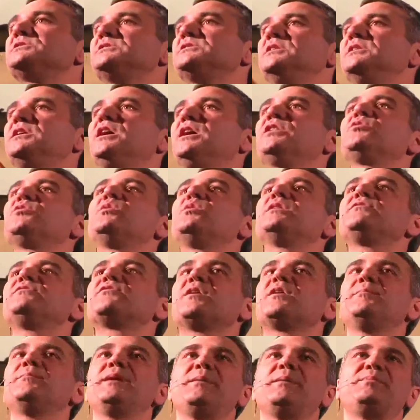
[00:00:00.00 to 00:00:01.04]
from the liver.
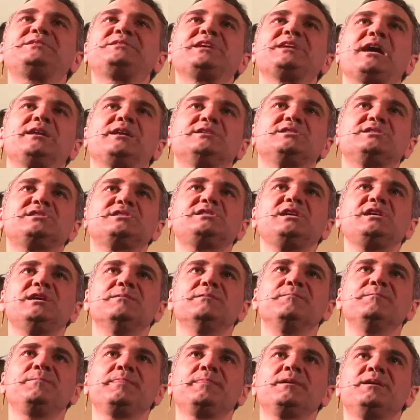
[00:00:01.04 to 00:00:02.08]
One died from
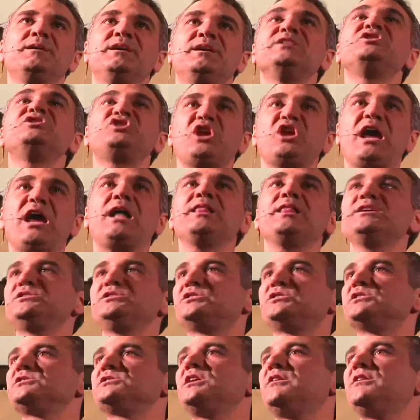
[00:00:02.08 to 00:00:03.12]
cirrhosis, the other one
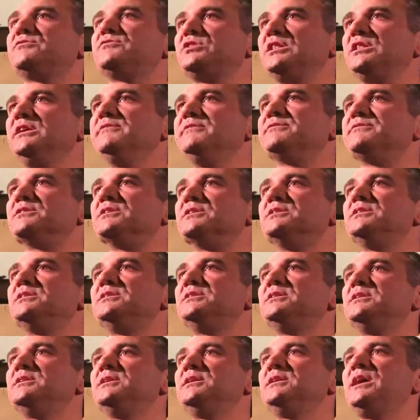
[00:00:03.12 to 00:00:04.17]
from hepatitis
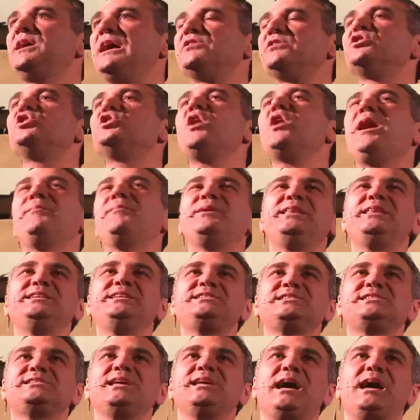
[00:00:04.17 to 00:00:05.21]
C.
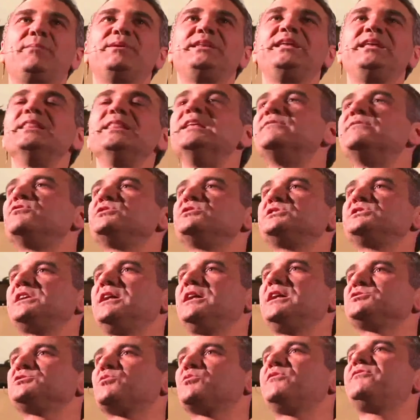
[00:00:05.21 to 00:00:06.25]
Challenges of the liver.
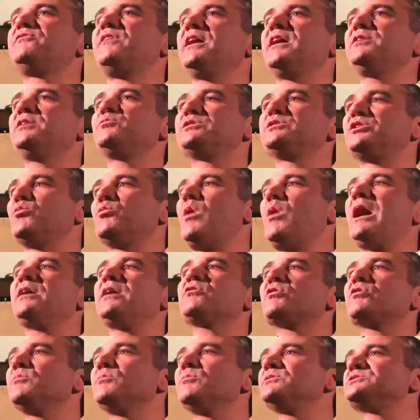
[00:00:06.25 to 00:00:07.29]
You know how
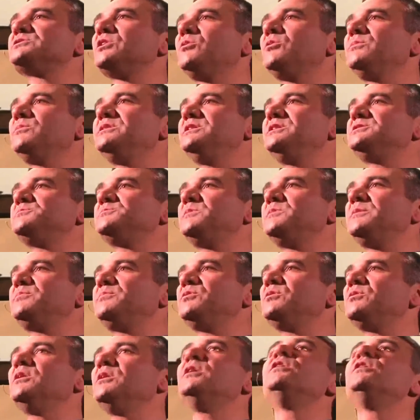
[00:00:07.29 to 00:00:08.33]
many liver
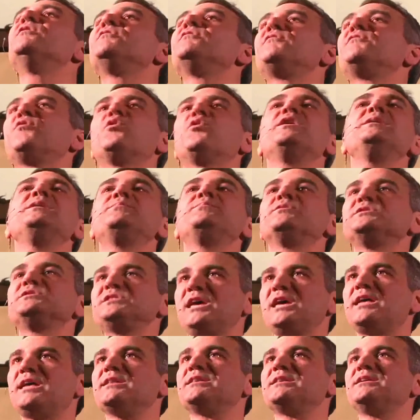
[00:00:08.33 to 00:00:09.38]
cells were found with the
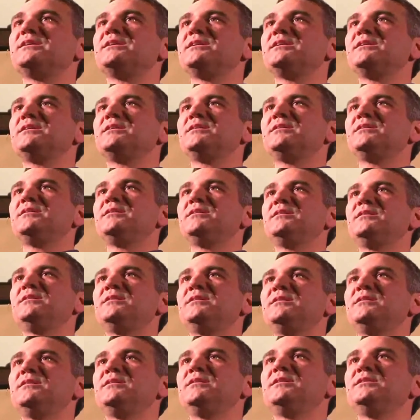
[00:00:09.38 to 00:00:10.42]
Y chromosome in these
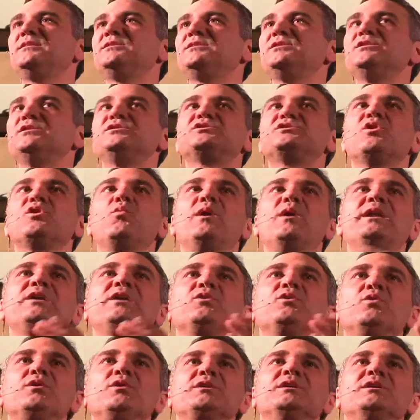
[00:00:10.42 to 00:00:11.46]
people?
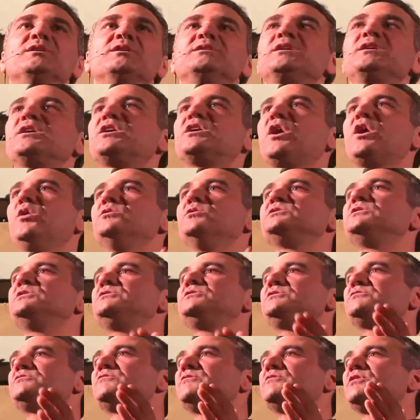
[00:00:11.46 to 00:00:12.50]
40%.
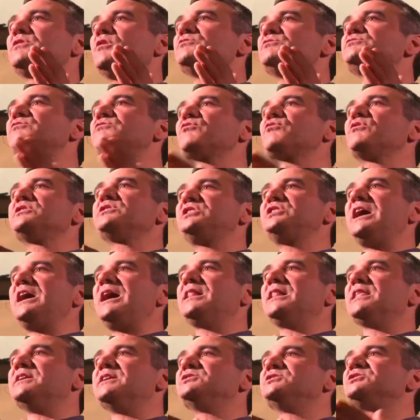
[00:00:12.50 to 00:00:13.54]
So when
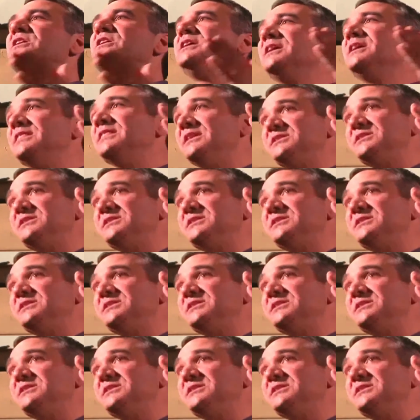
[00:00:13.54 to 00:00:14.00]
an organ